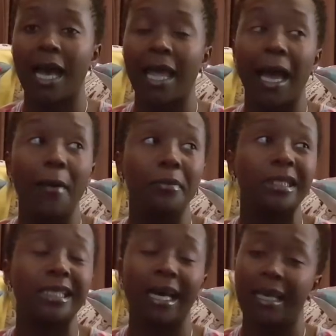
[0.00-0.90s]
I
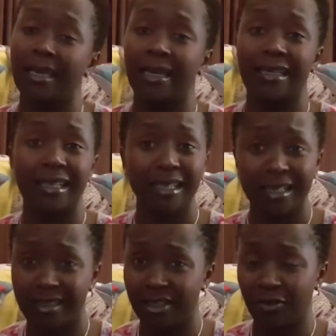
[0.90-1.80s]
am dying and
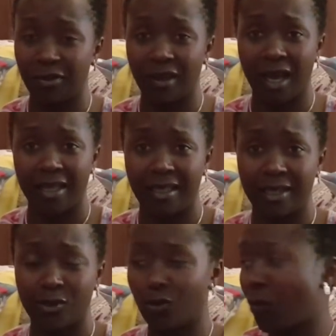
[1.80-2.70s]
itching with
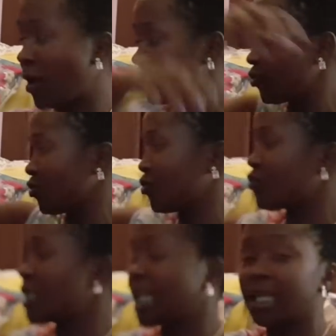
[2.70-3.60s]
ideas on what to
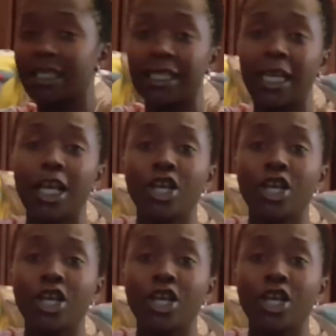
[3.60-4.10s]
do next.